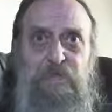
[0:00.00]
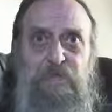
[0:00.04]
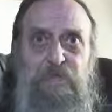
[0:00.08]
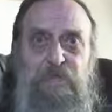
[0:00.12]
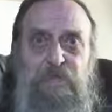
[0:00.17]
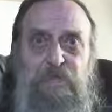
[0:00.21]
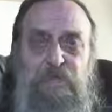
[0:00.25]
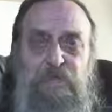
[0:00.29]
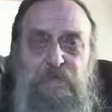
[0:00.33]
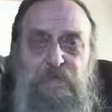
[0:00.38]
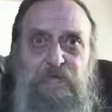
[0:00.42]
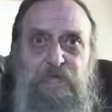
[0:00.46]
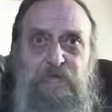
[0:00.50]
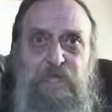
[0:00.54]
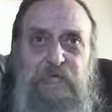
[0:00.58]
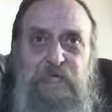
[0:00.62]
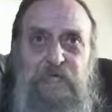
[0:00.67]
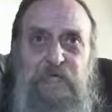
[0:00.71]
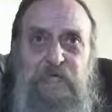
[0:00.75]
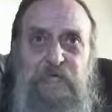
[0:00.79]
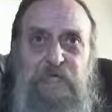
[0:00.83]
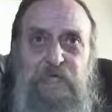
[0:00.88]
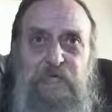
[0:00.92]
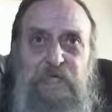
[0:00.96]
till
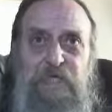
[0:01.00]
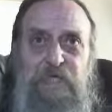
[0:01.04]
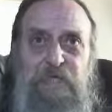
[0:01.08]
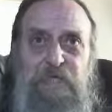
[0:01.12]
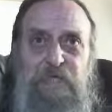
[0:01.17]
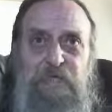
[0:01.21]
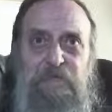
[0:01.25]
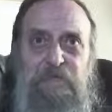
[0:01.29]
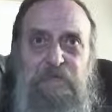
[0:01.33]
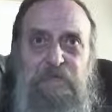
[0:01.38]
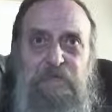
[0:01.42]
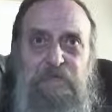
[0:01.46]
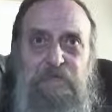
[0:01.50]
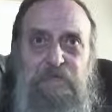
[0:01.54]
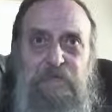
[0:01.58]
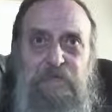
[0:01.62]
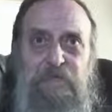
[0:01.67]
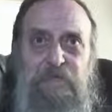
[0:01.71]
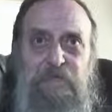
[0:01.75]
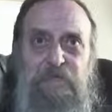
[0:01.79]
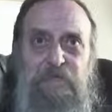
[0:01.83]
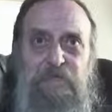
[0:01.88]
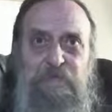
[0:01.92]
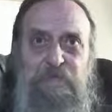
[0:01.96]
the end
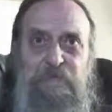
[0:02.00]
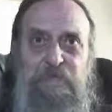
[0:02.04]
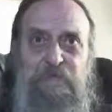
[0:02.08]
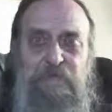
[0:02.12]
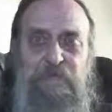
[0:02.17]
will,